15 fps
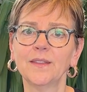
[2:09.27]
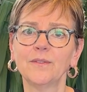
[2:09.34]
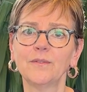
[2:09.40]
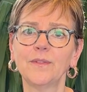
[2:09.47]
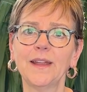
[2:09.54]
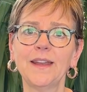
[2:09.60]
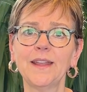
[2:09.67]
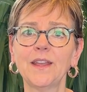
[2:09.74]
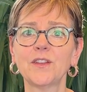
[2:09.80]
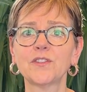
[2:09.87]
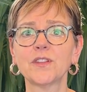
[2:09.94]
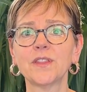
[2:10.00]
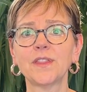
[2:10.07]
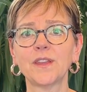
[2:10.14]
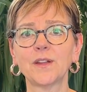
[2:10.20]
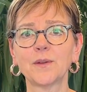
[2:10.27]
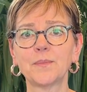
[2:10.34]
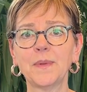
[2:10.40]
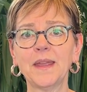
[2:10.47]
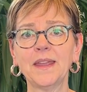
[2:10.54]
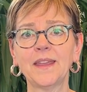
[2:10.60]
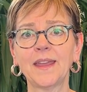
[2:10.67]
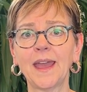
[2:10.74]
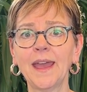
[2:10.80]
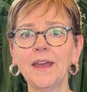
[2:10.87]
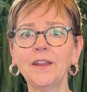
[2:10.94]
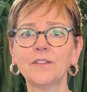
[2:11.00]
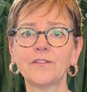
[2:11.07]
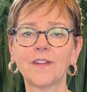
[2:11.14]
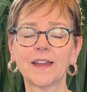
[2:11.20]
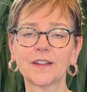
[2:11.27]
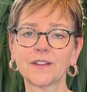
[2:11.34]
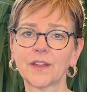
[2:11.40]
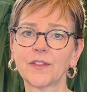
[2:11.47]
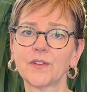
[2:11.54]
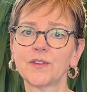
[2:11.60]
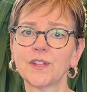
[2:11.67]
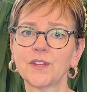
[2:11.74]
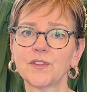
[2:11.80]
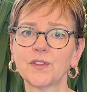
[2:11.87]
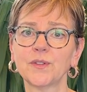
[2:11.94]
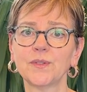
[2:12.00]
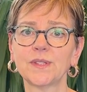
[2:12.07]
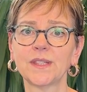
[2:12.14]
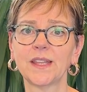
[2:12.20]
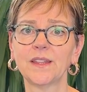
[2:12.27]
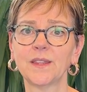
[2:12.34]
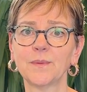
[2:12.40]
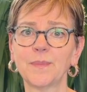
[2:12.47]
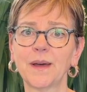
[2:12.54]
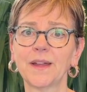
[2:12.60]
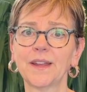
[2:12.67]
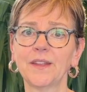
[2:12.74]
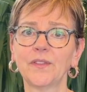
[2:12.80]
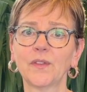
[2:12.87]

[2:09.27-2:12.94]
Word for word: radiation therapy can affect other tissues in the body.